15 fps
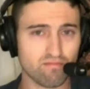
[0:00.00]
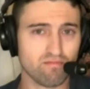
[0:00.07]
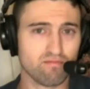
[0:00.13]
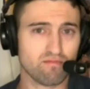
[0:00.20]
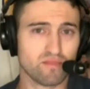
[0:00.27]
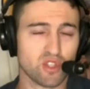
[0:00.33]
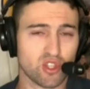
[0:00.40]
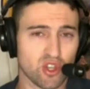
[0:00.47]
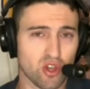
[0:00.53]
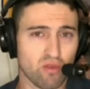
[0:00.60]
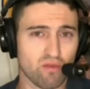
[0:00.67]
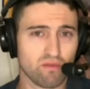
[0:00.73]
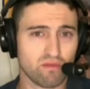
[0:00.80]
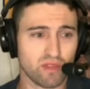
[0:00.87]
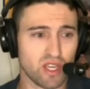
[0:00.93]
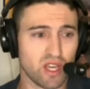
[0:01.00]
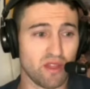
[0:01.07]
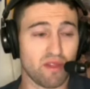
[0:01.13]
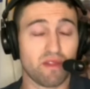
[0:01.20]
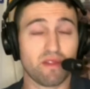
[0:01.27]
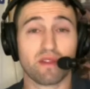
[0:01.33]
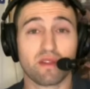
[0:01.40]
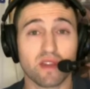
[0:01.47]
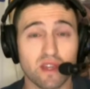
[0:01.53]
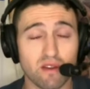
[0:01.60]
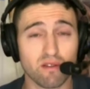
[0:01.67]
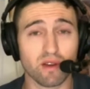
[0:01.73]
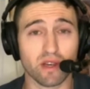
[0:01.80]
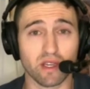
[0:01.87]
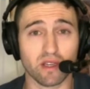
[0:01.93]
So in
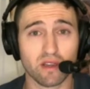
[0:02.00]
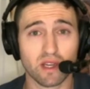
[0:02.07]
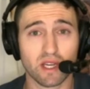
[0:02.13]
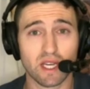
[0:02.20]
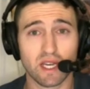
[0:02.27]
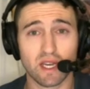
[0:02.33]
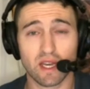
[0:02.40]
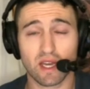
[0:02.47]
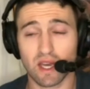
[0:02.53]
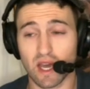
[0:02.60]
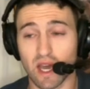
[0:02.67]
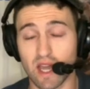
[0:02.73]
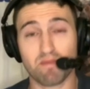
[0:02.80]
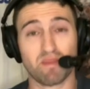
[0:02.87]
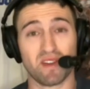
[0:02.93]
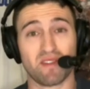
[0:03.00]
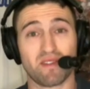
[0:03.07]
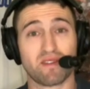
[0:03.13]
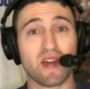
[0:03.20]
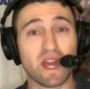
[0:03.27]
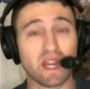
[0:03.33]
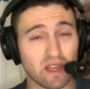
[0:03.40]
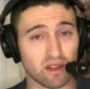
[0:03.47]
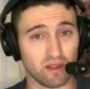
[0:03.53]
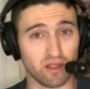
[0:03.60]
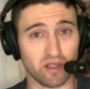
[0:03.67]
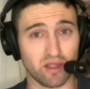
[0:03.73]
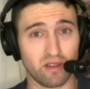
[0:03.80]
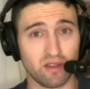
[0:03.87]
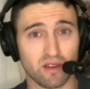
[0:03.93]
theory,
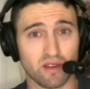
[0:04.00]
hypothetically,